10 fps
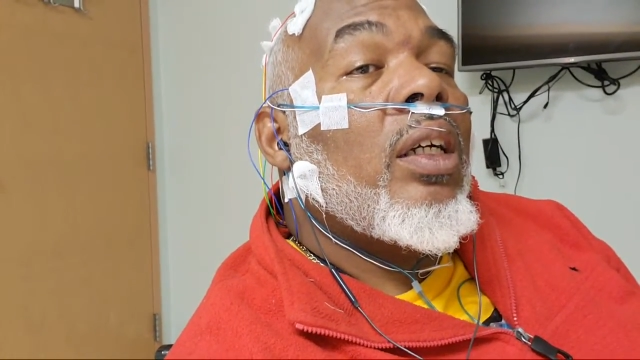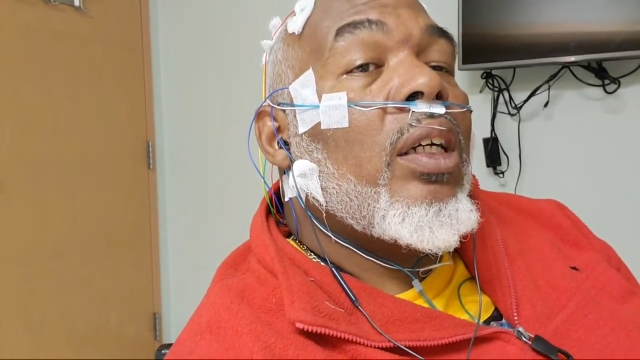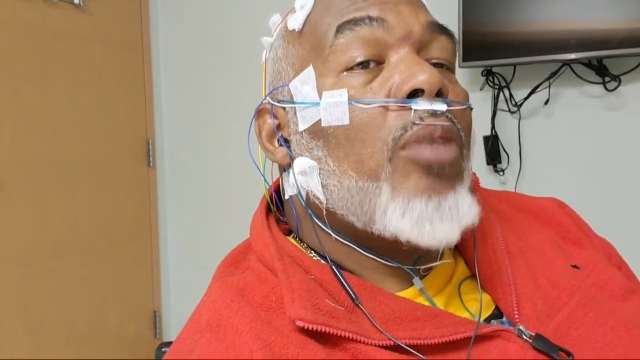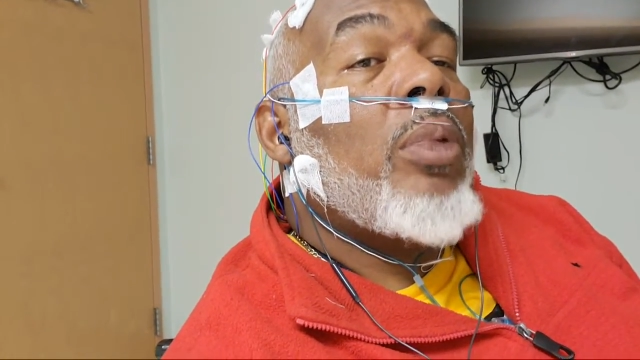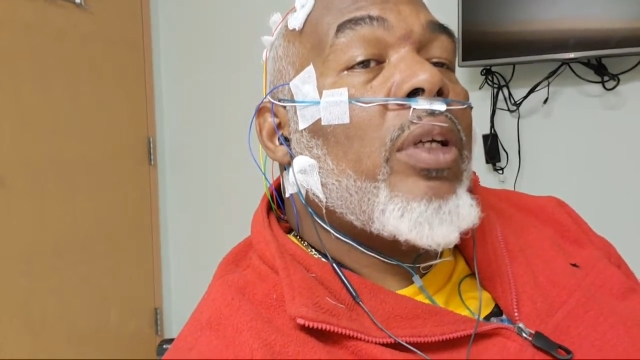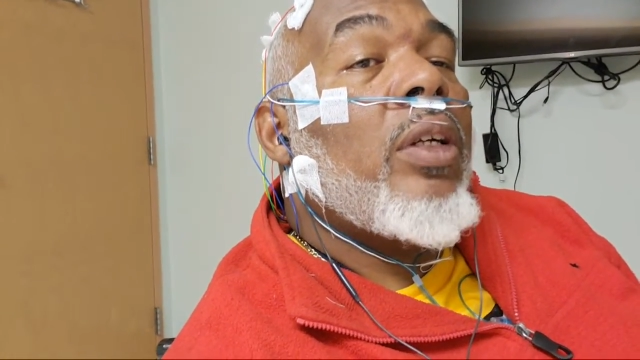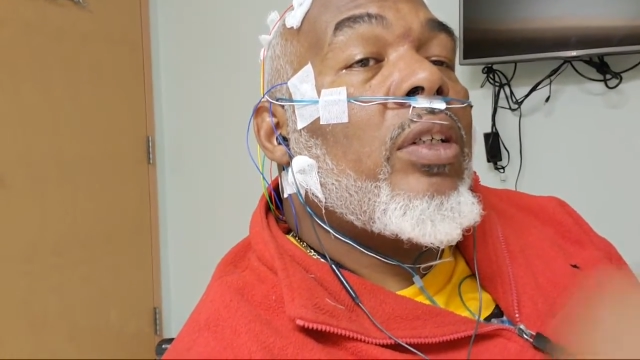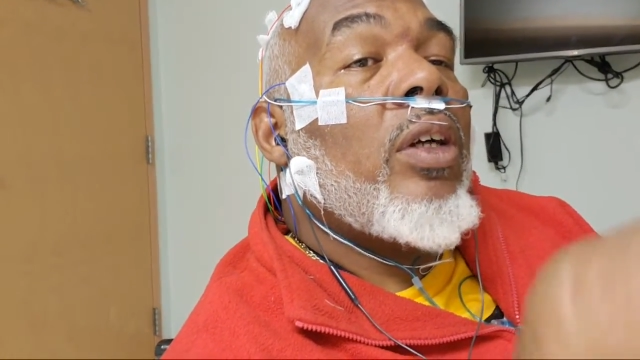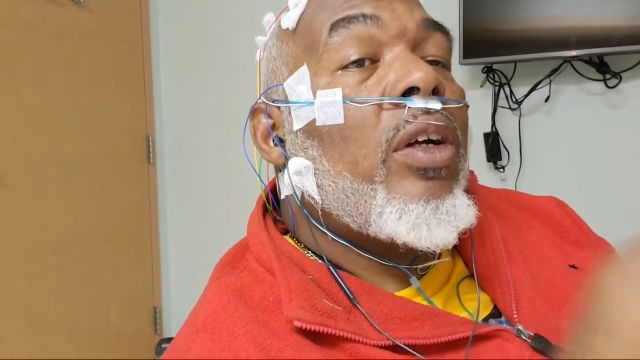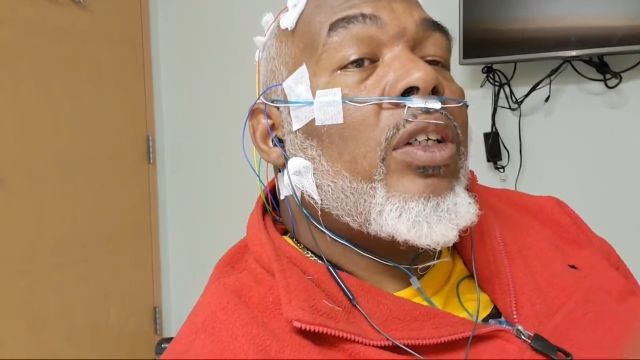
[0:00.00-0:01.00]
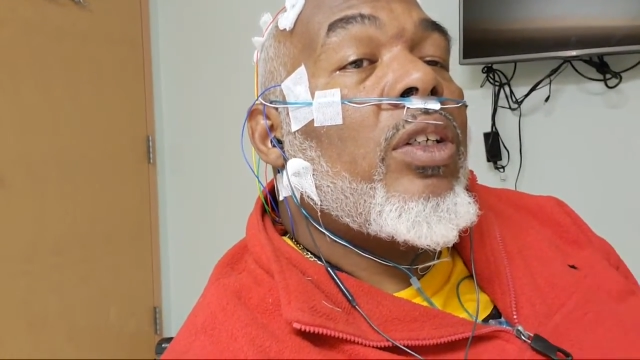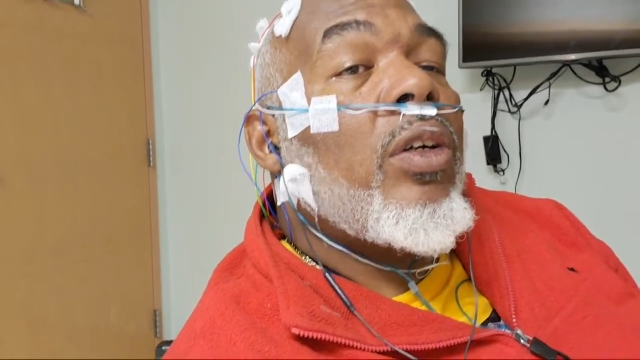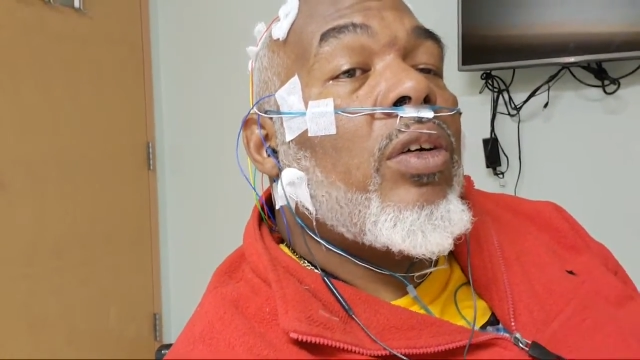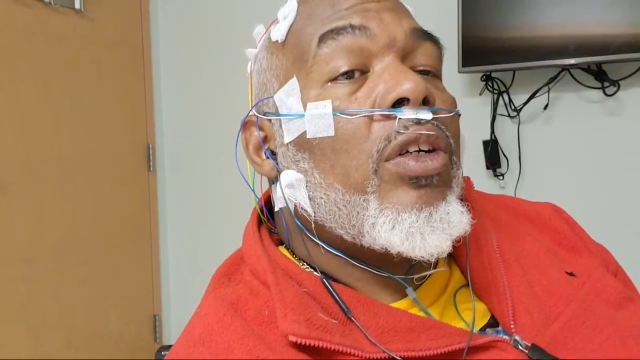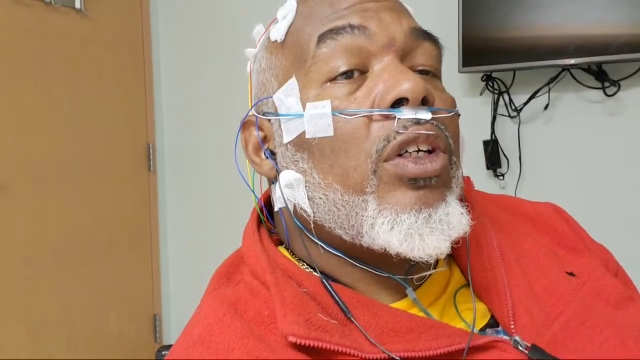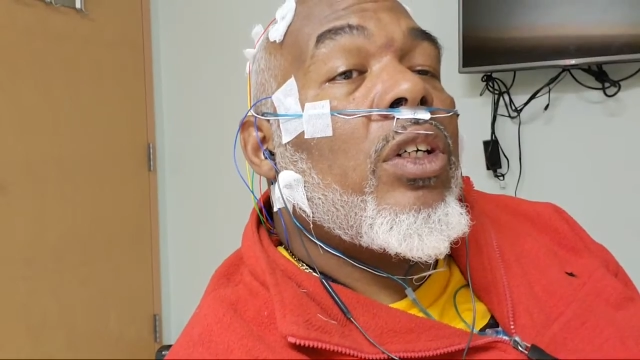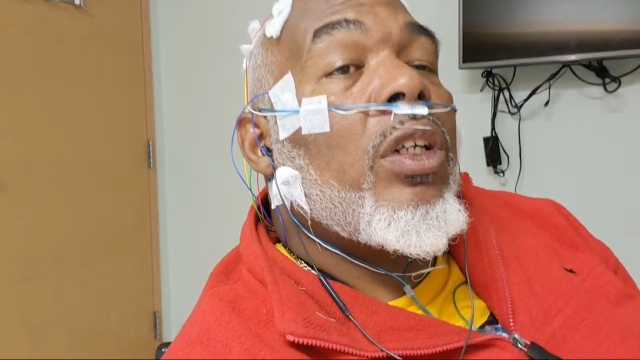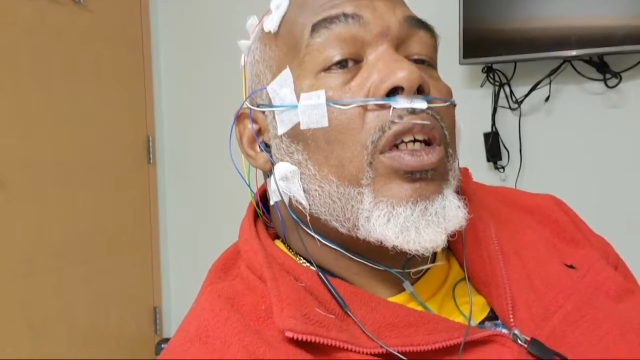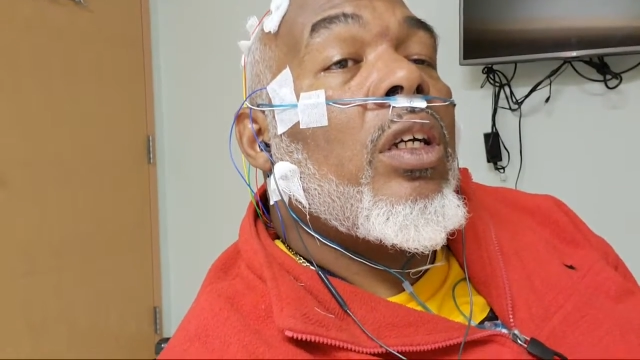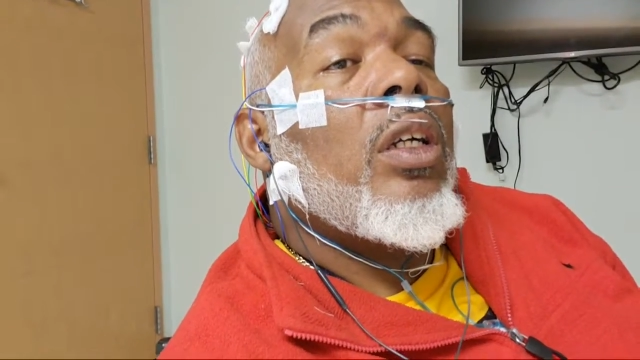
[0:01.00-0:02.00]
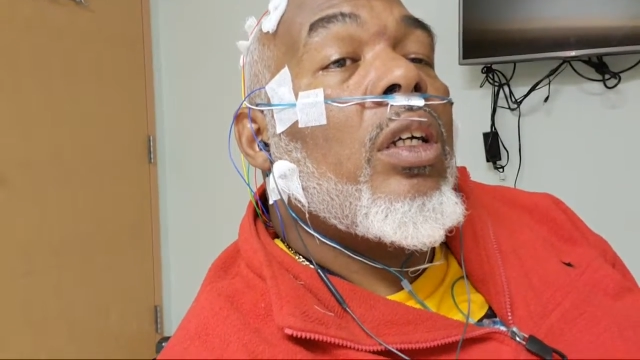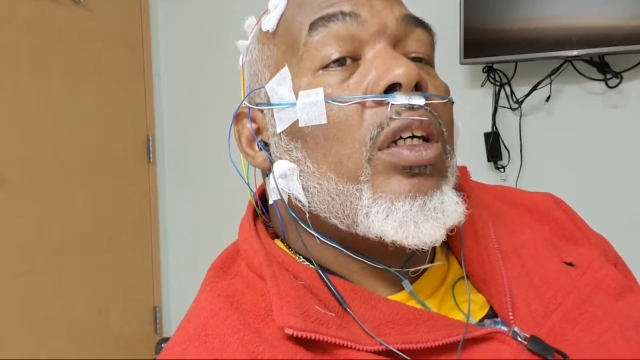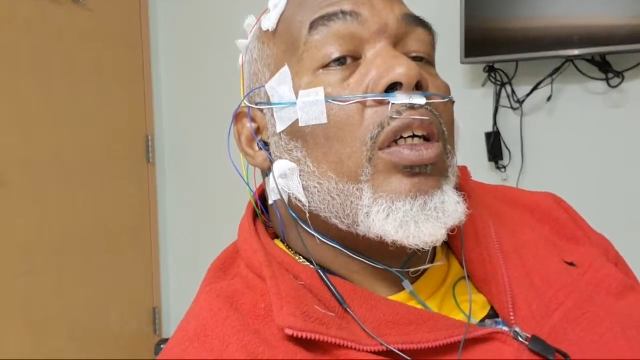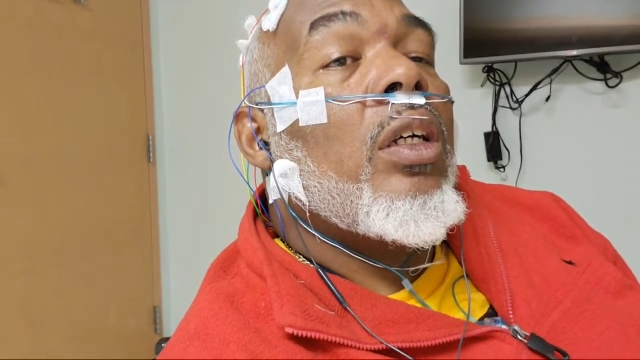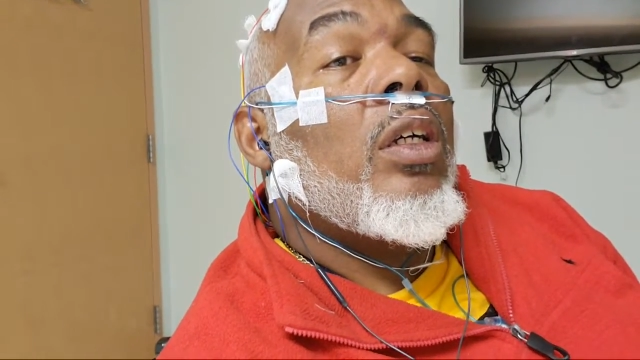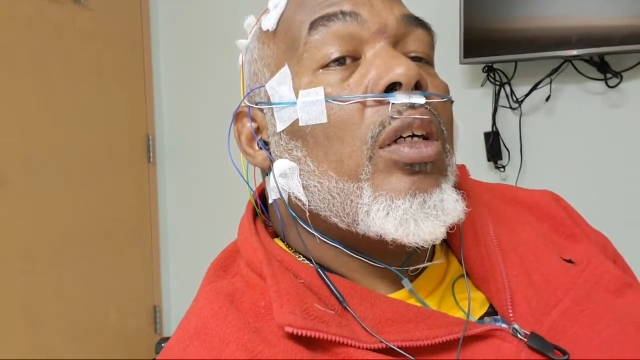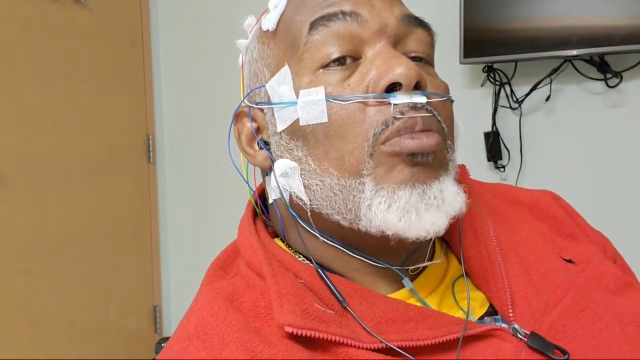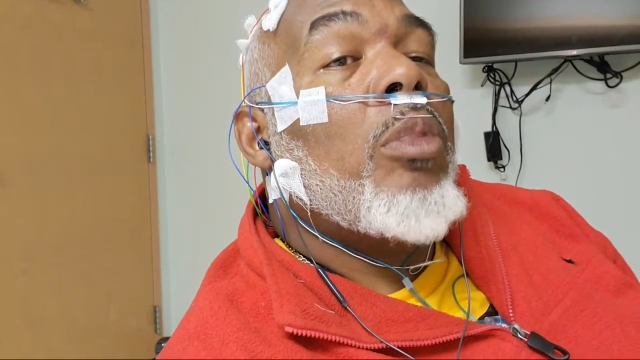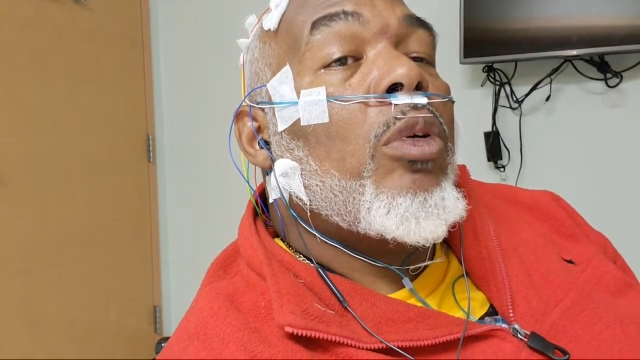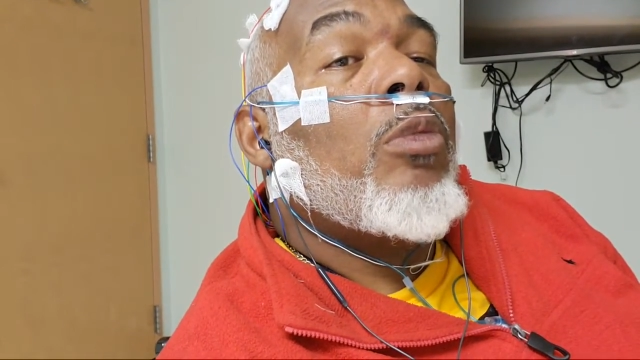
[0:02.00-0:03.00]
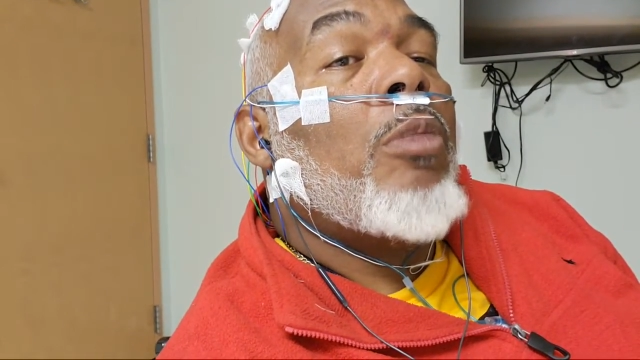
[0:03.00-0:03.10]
I play guitar at church, both